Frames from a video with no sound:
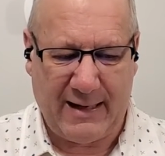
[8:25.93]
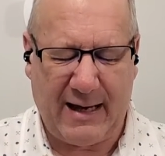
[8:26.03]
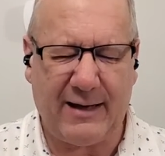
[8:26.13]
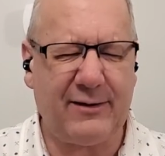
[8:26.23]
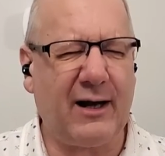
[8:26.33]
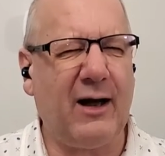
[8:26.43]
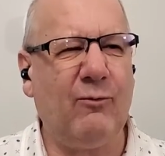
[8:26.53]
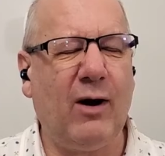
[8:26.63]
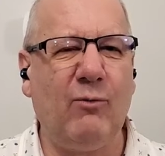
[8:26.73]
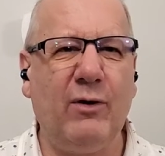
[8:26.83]
I thought,
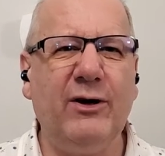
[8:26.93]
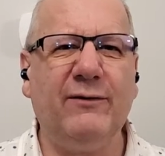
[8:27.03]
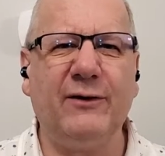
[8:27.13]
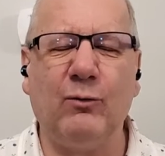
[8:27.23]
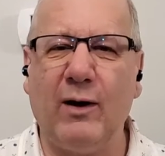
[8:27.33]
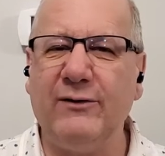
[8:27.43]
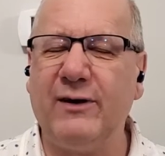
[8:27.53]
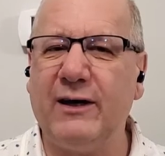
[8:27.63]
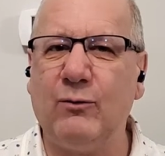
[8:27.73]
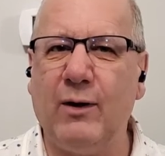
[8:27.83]
I wonder if there was
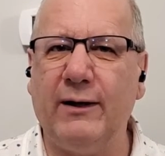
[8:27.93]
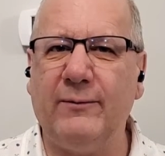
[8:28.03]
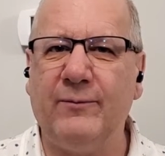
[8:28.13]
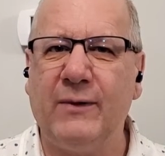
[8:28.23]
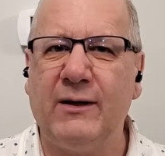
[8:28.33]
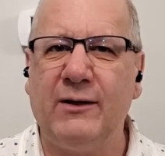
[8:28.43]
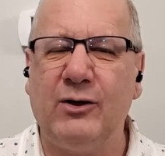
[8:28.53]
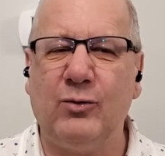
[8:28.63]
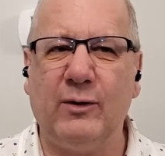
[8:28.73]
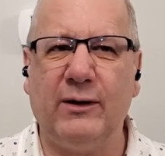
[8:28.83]
anyone
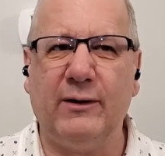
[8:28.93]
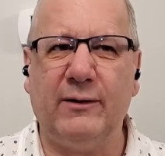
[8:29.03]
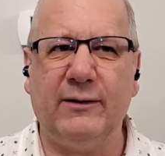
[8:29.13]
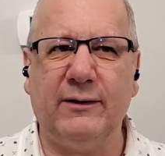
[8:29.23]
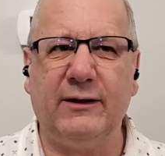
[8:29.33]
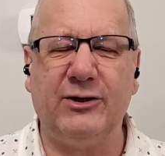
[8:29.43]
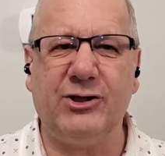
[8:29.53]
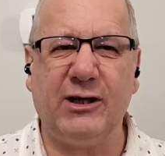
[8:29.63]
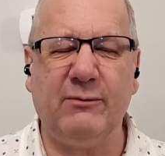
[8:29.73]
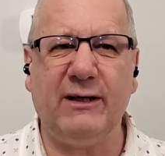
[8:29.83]
who were
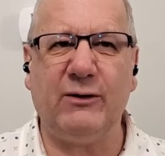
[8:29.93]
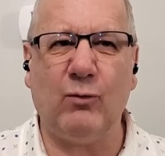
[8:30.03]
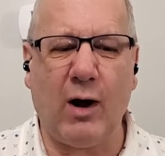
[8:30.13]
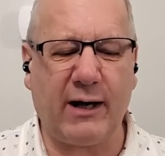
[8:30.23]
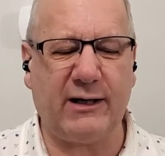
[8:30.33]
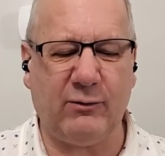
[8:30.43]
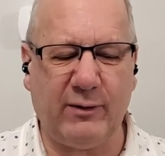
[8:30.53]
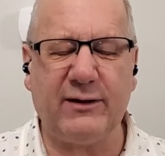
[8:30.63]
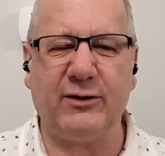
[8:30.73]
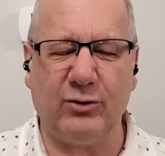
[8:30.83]
legitimately walking
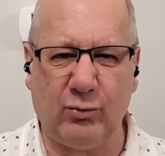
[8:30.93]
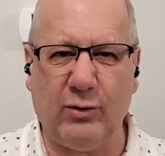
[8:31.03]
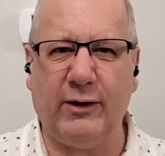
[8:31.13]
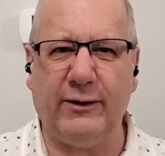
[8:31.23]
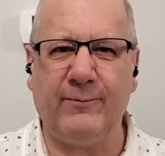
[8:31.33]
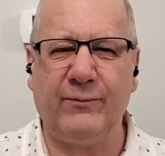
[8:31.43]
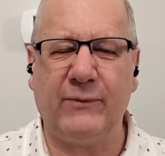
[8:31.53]
with the Lord